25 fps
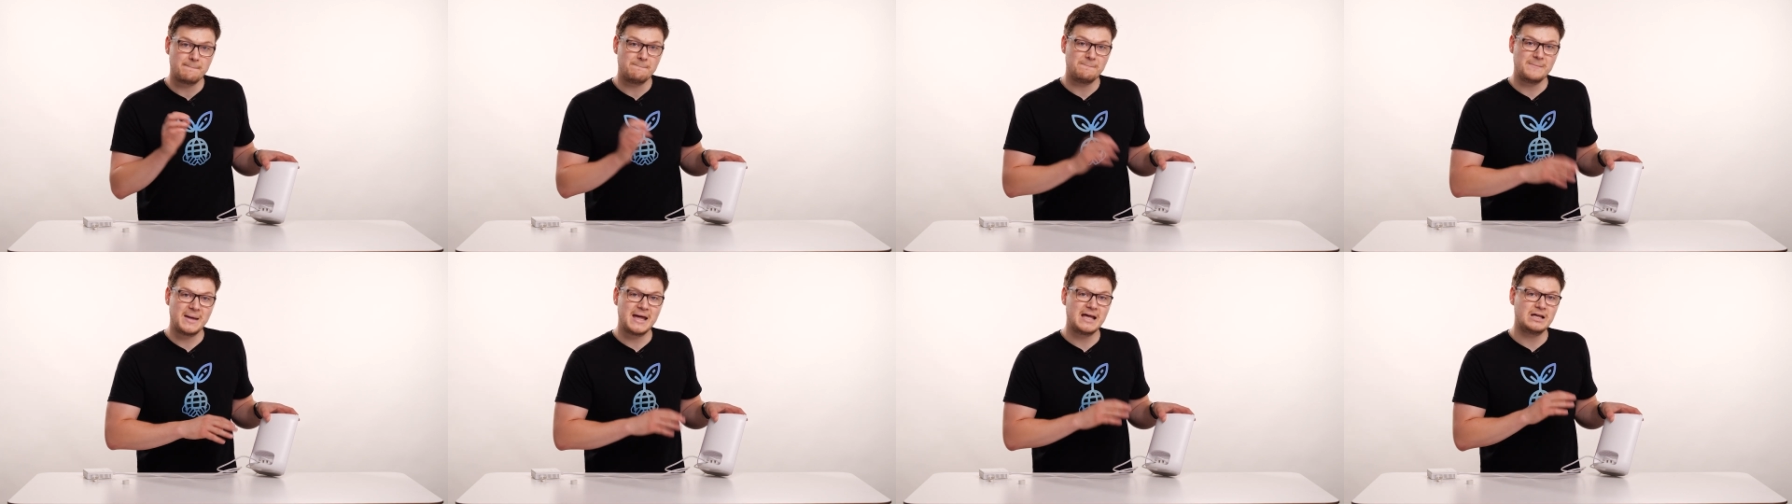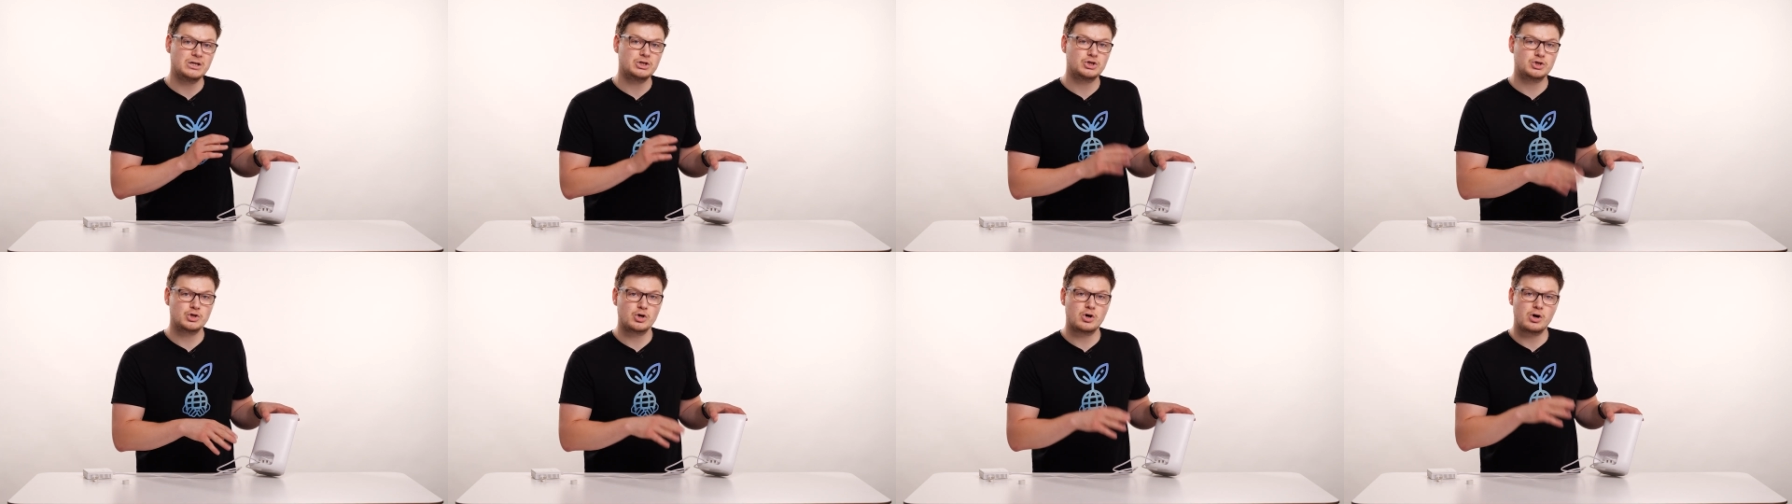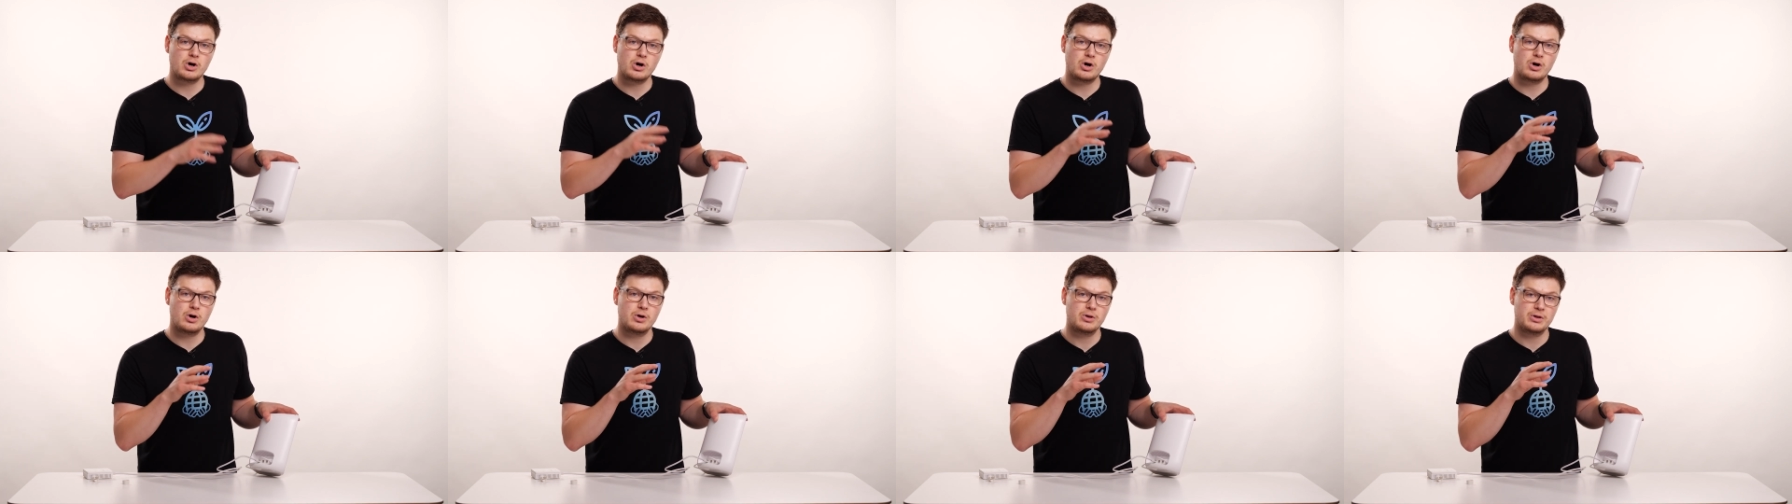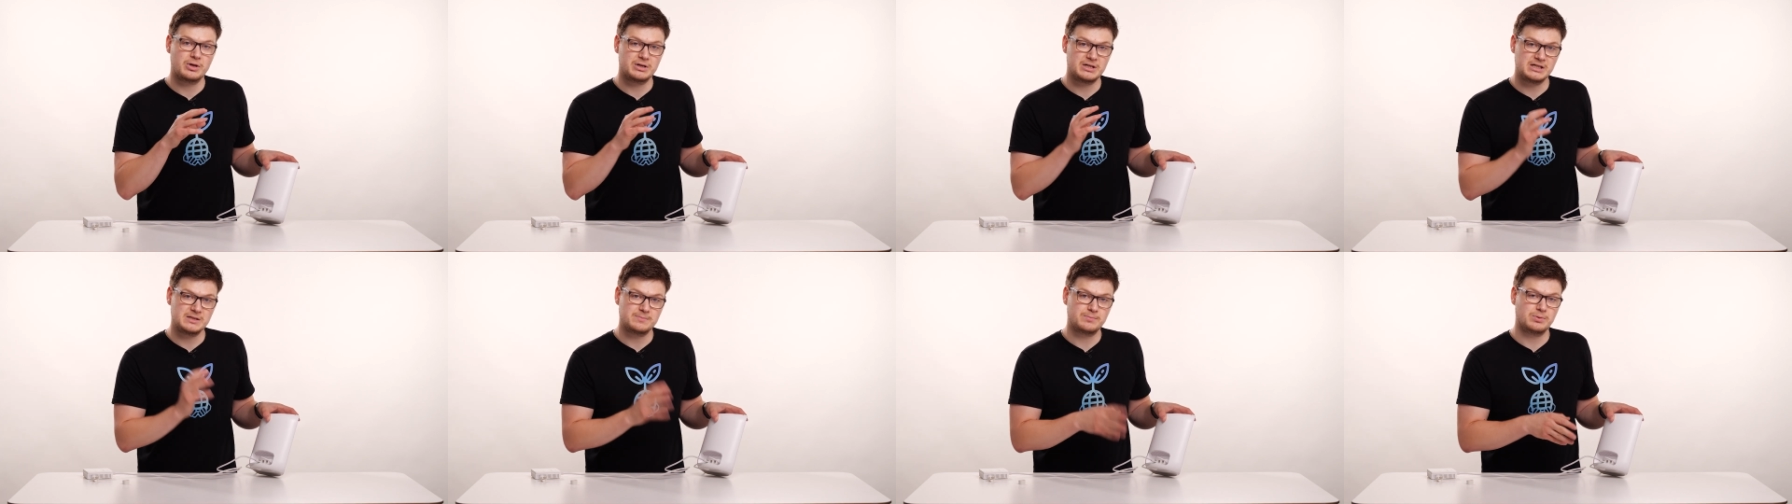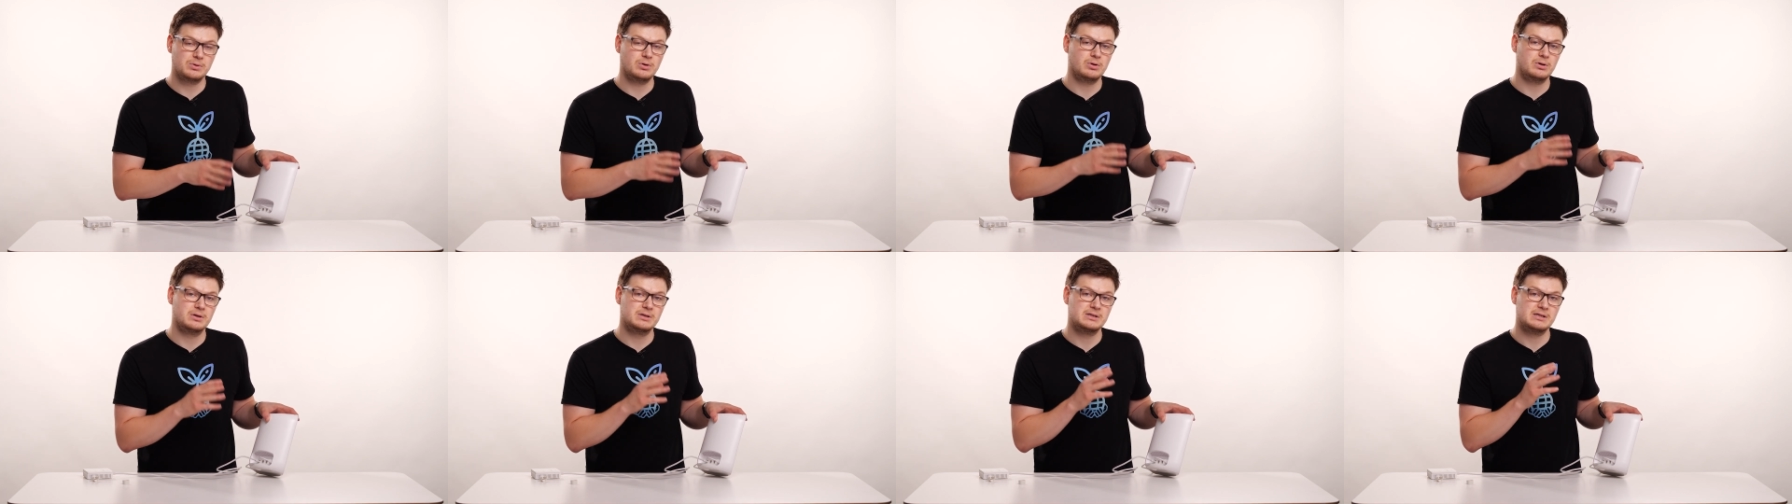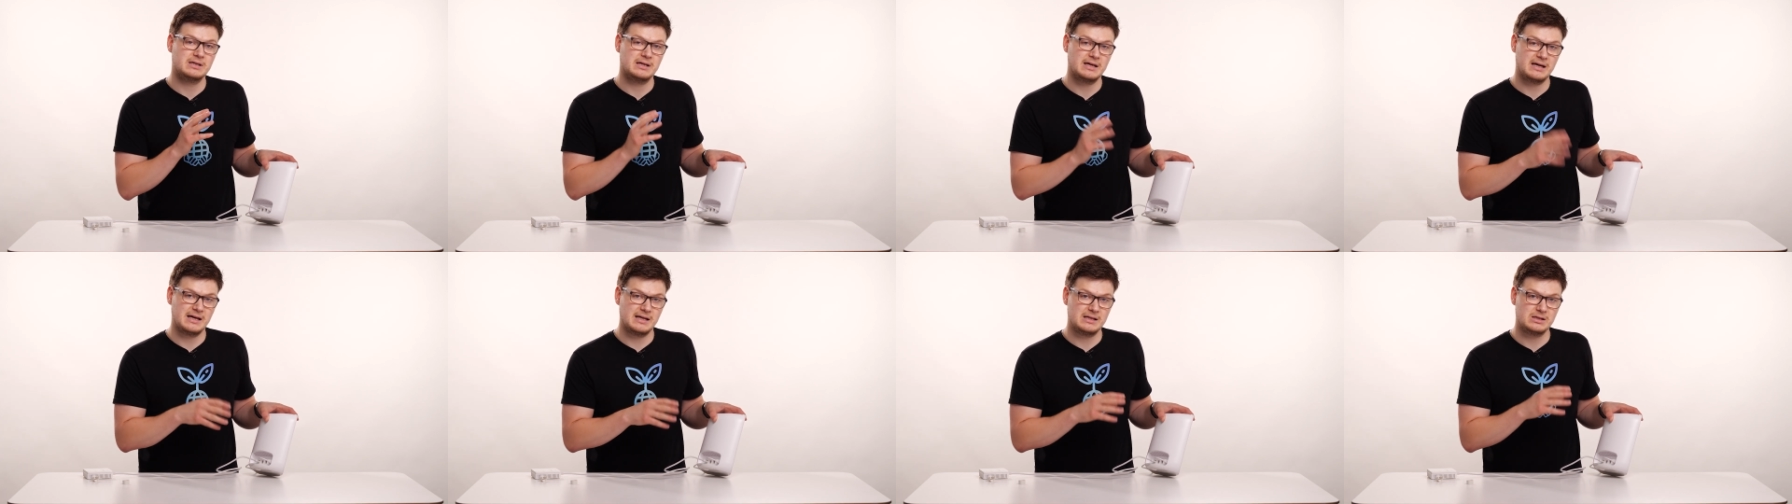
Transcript: Make sure that it's plugged